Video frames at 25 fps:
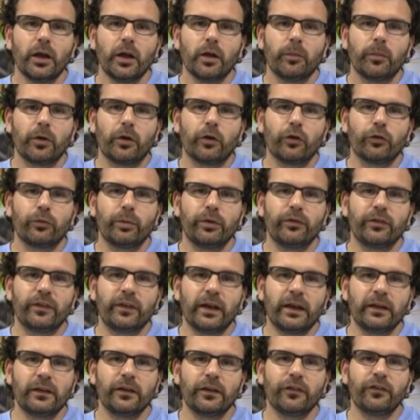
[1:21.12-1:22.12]
because we've
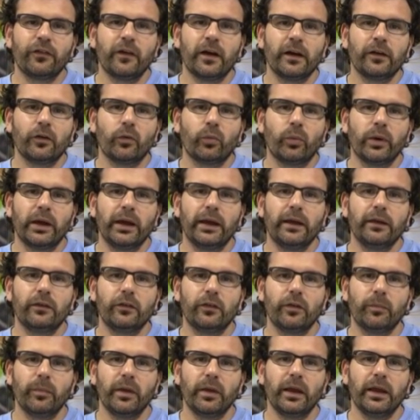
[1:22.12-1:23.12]
identified a way
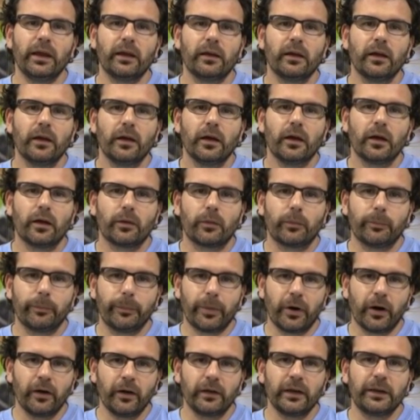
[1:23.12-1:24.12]
to make a
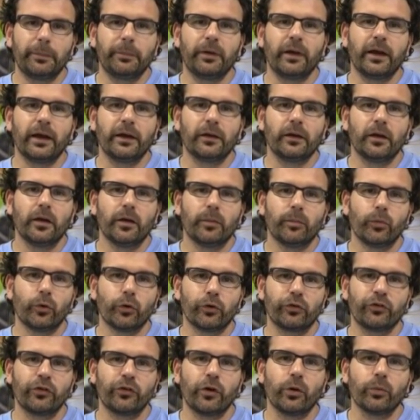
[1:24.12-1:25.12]
barley plant
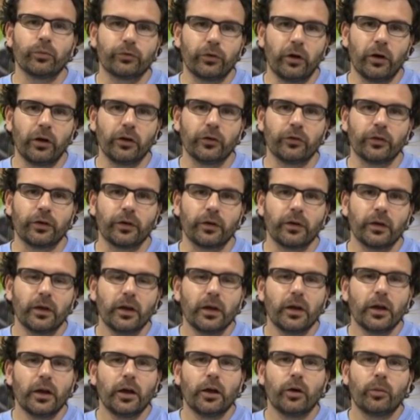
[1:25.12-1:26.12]
more salt tolerant.
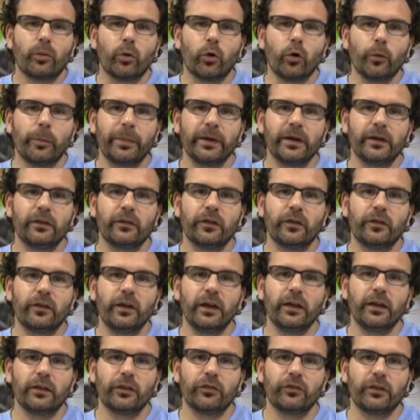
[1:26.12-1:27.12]
We're hoping to
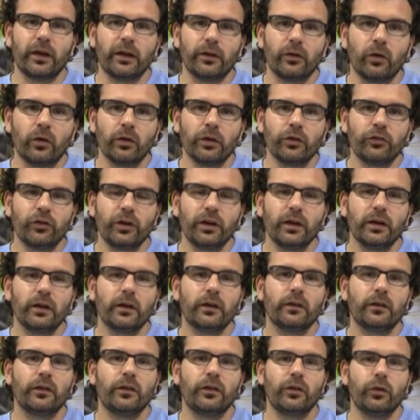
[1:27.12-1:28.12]
take this technology
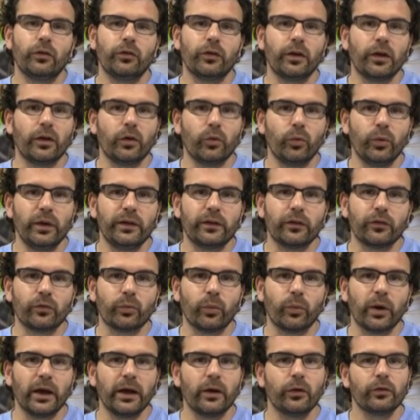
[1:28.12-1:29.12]
and to use it in wheat as
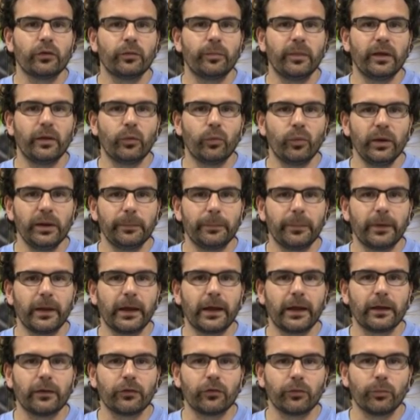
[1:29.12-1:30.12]
well to make wheat
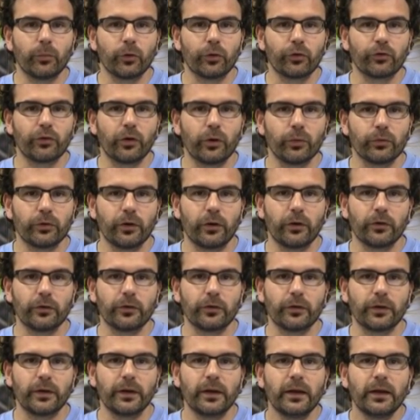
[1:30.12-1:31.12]
plants more salt tolerant.